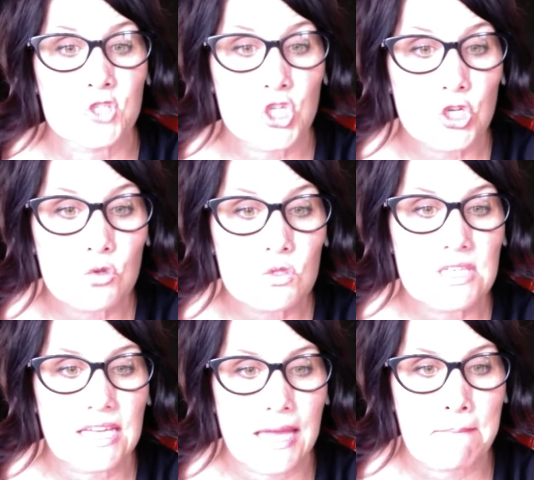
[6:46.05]

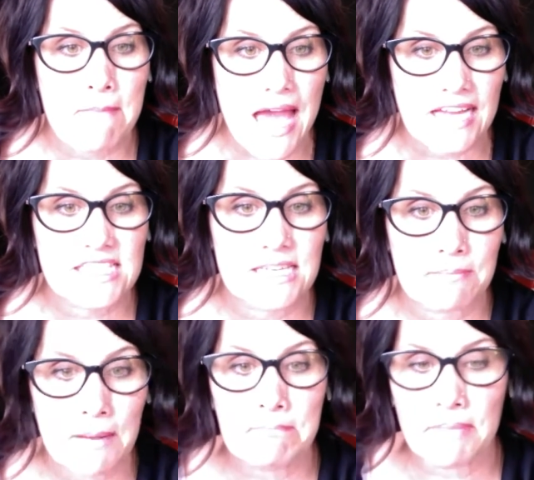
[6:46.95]
choosing a
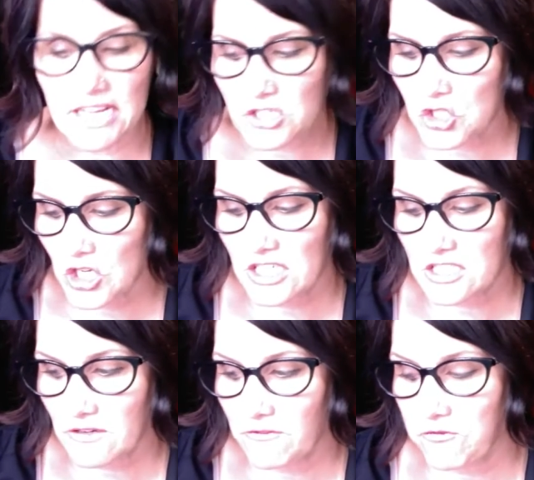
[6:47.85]
maximum
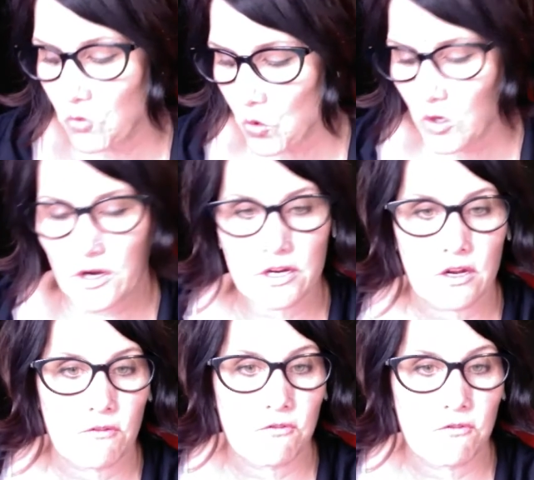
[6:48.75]
budget for